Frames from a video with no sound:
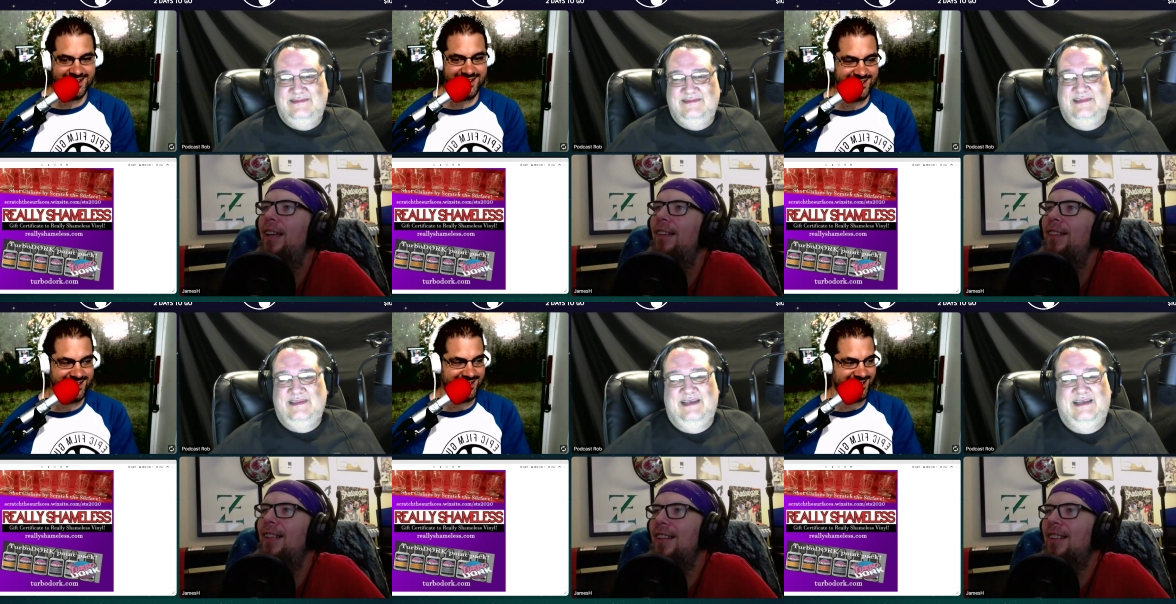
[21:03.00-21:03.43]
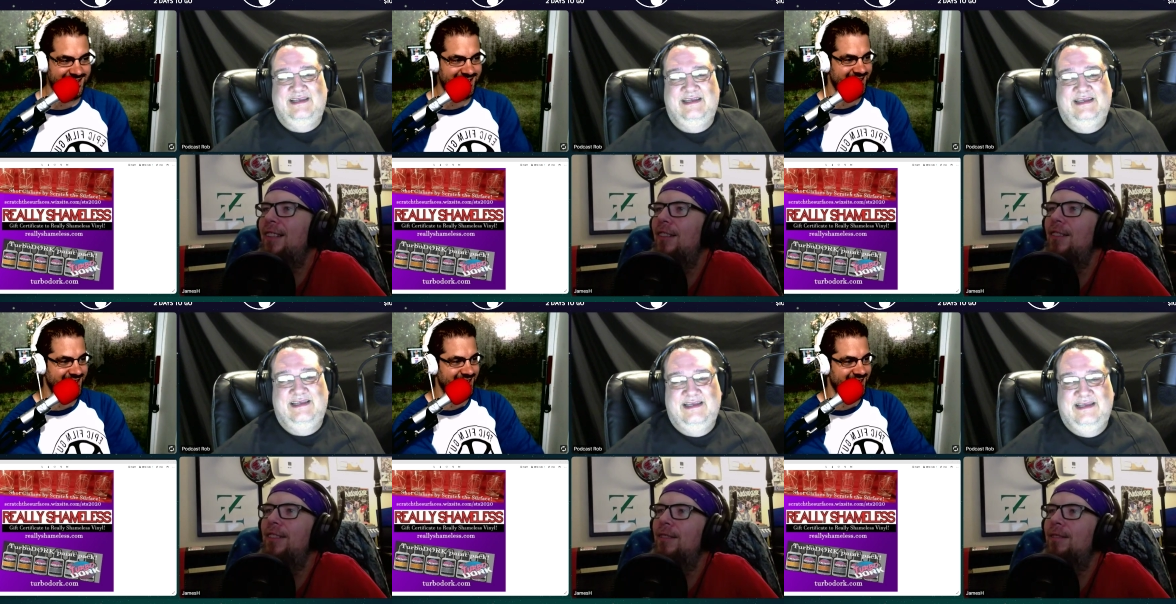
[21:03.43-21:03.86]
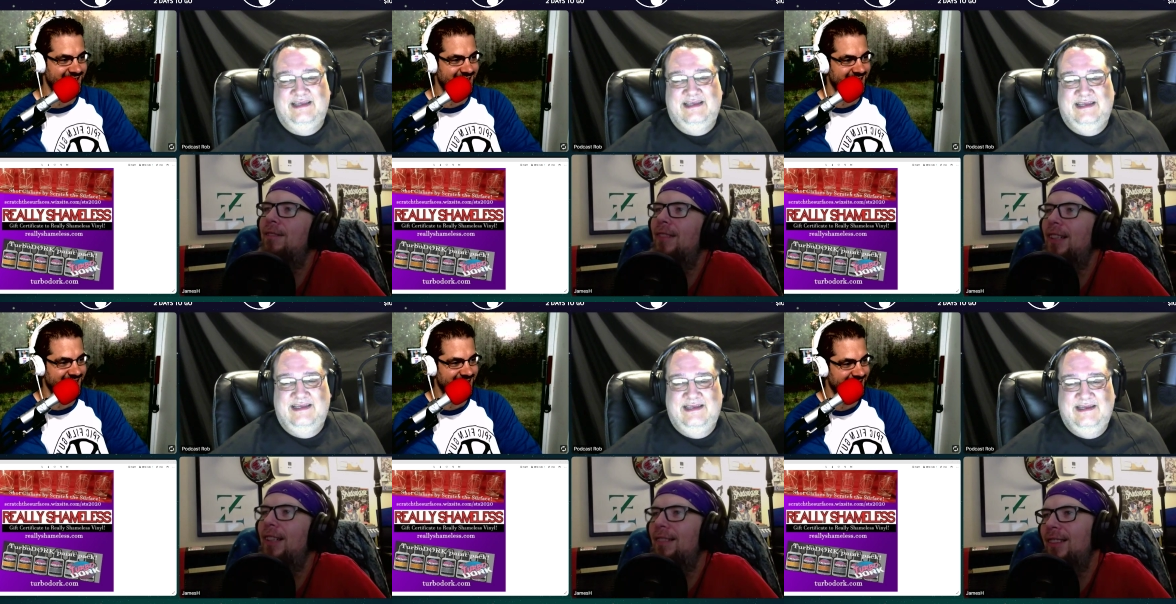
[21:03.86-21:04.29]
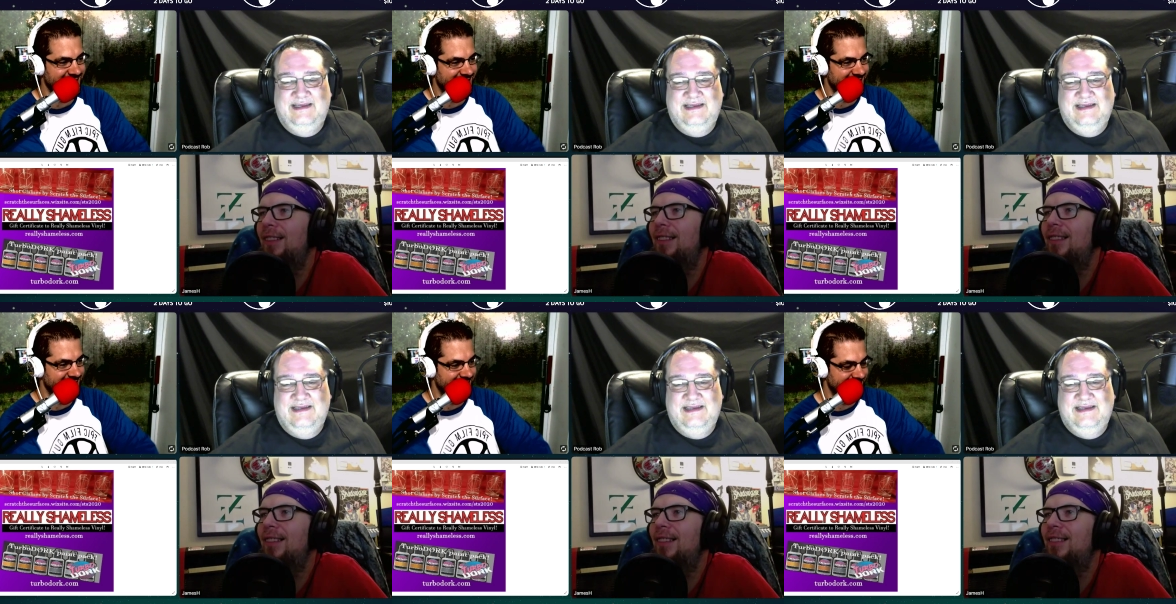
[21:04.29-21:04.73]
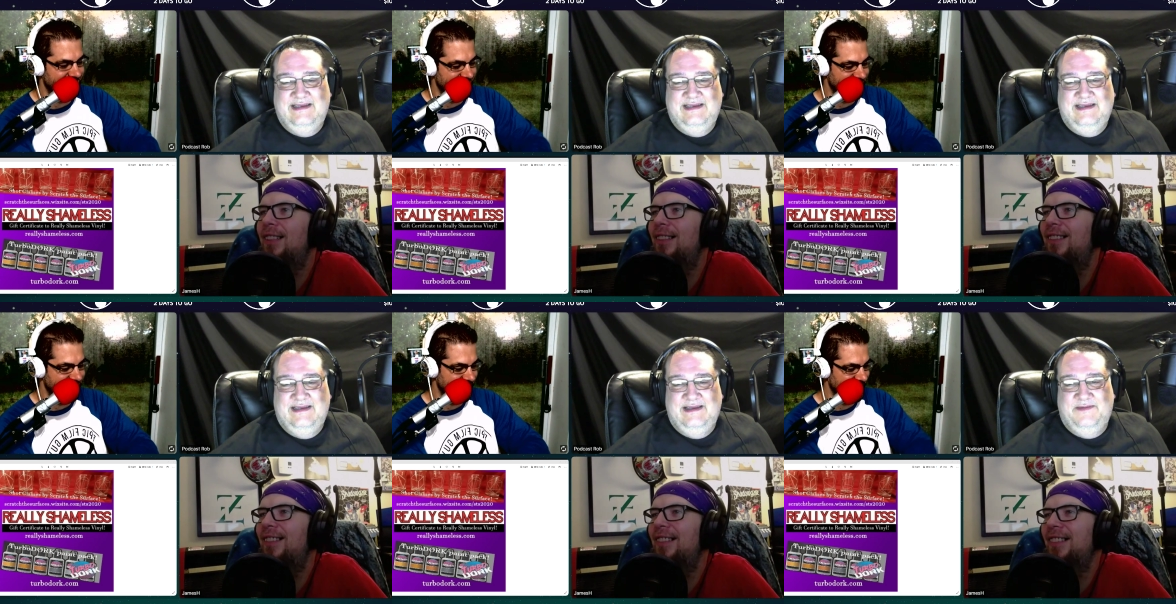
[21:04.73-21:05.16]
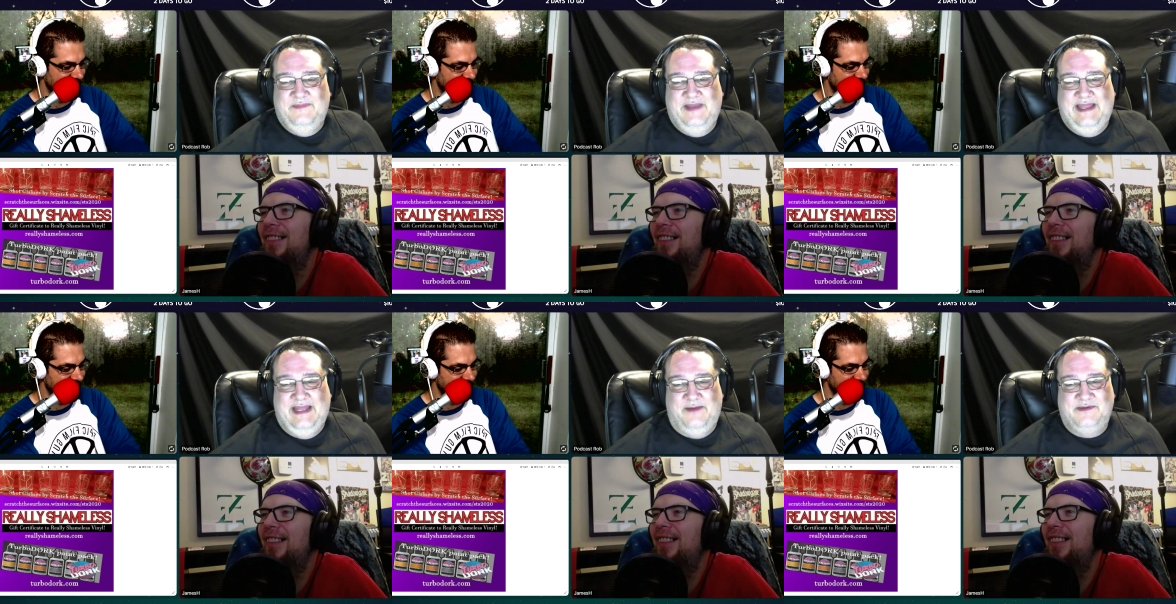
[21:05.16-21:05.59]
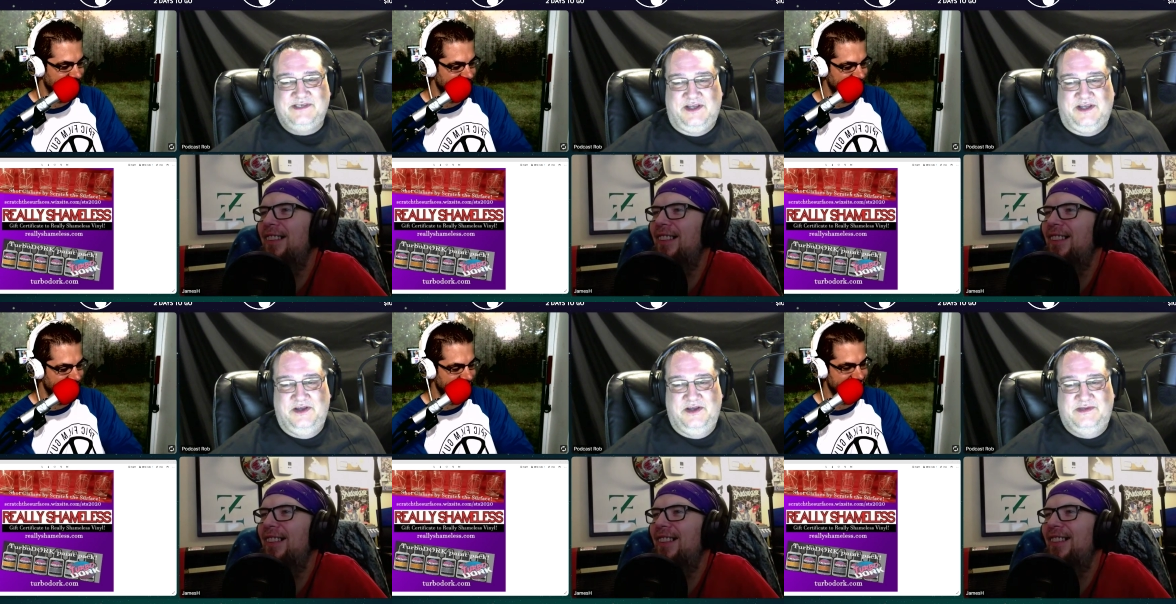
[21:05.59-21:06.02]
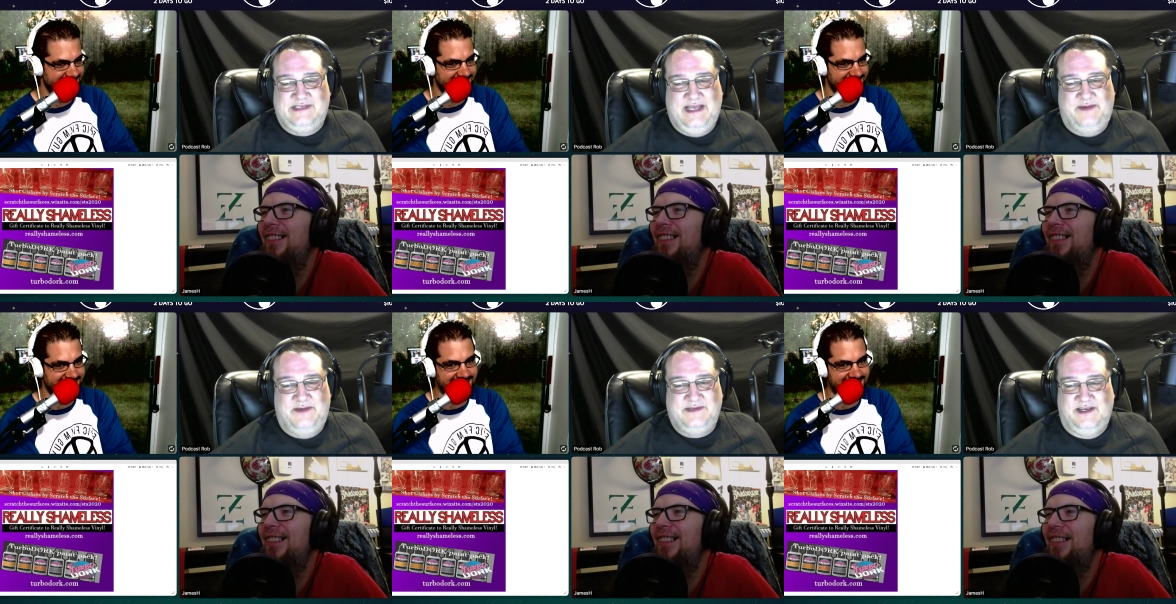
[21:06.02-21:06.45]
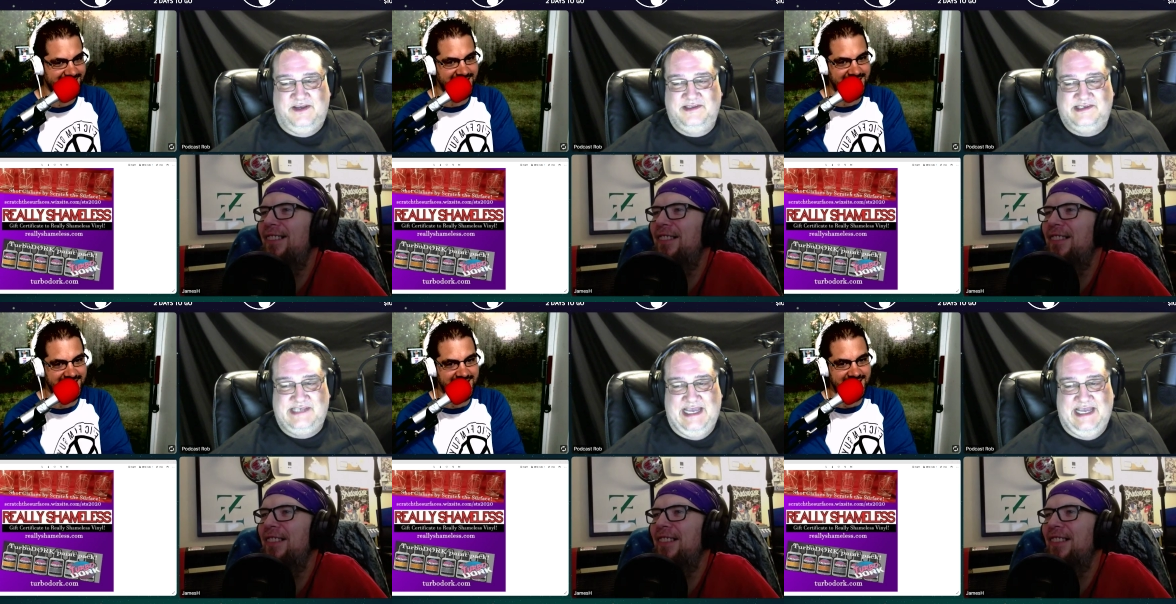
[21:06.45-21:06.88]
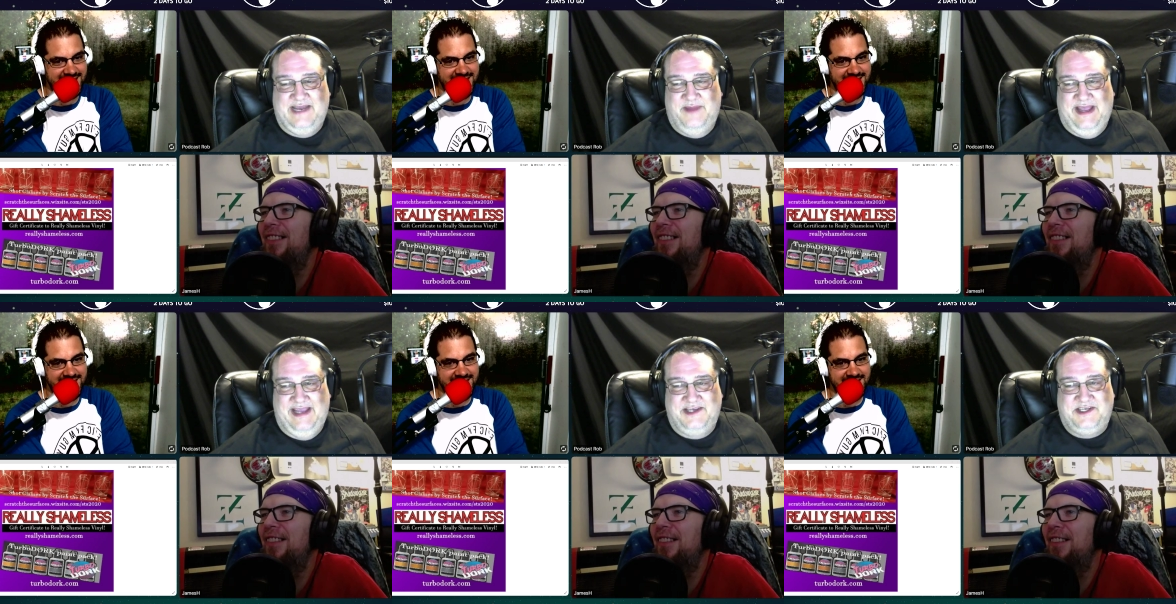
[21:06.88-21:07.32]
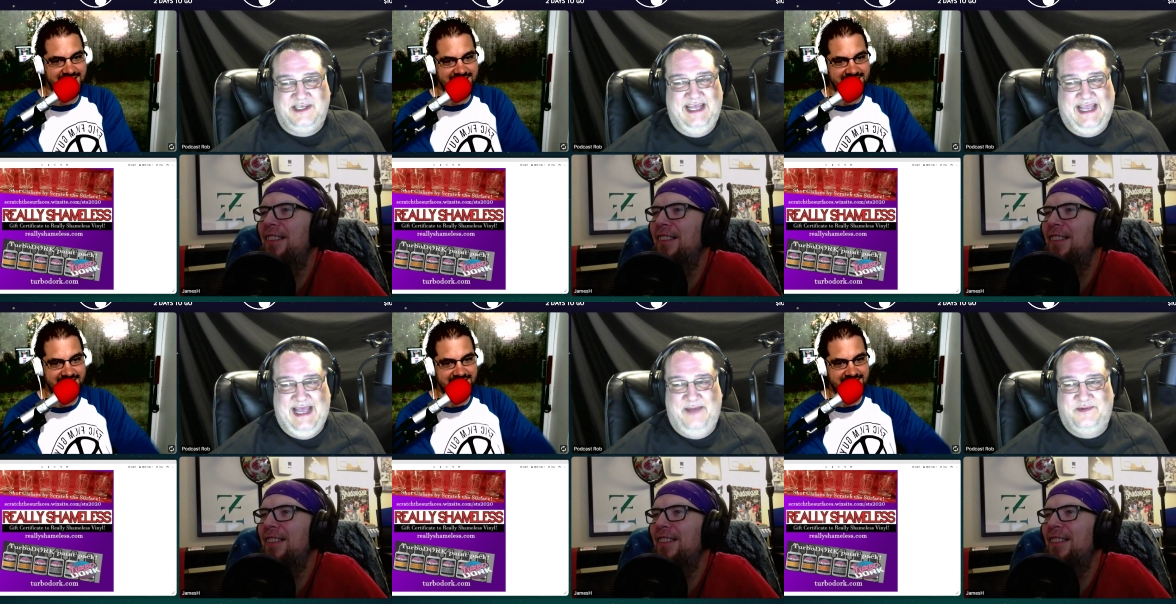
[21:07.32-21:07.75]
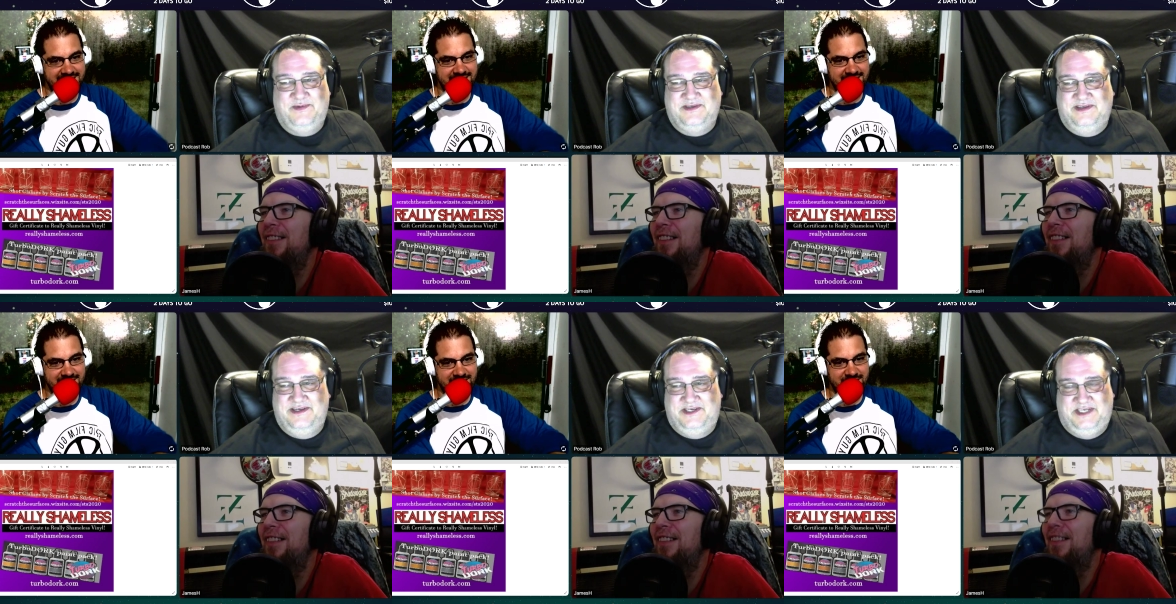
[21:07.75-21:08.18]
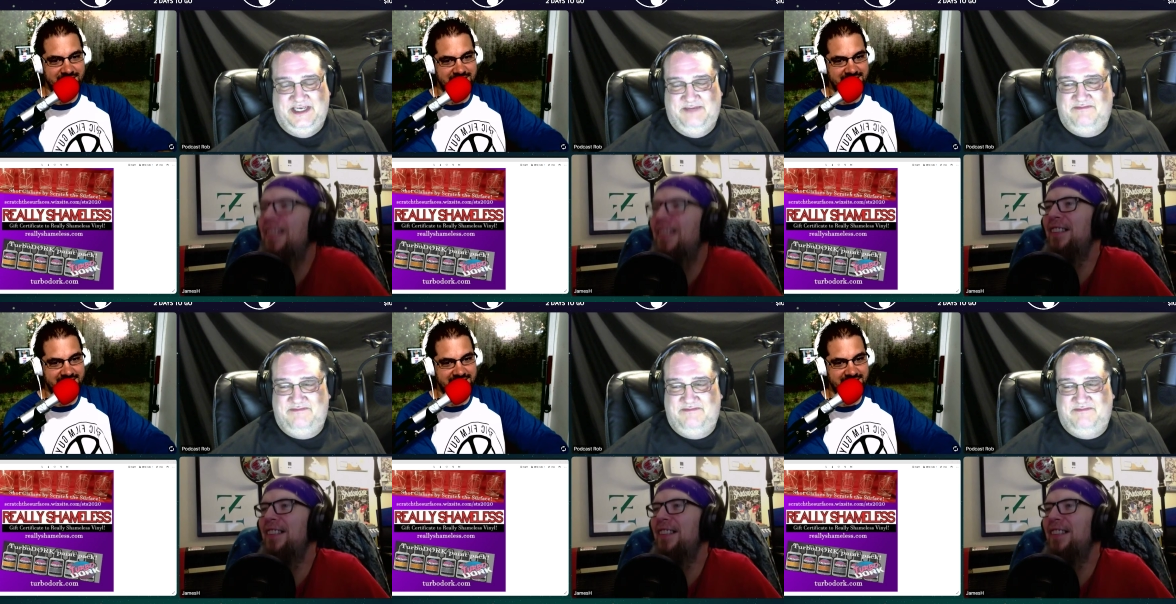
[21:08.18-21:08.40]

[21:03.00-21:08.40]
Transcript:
Speaker 1: I had to go for hours. Man, that was a good that was a good sandbag. She like absolutely she